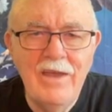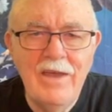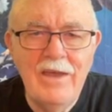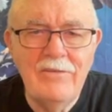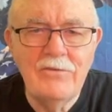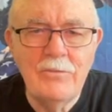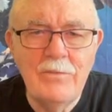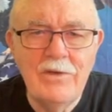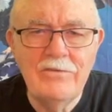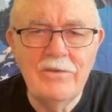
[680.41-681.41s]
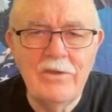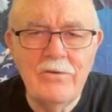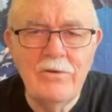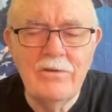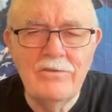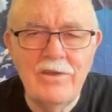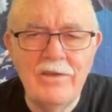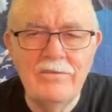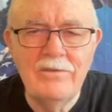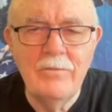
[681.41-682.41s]
after Musk
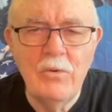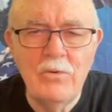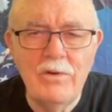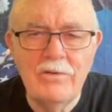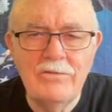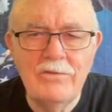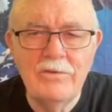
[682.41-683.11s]
criticized De Moraes.